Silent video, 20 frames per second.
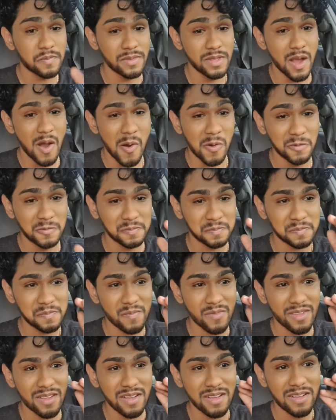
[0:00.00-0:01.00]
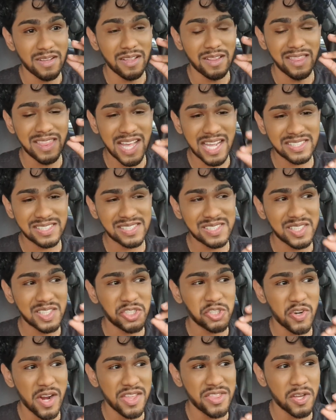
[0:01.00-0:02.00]
Now, let's
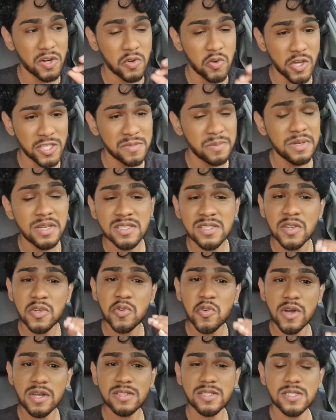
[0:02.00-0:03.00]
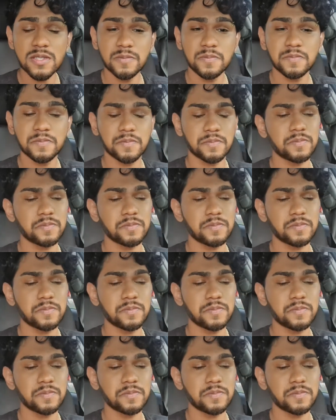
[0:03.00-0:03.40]
try the crust, because a crust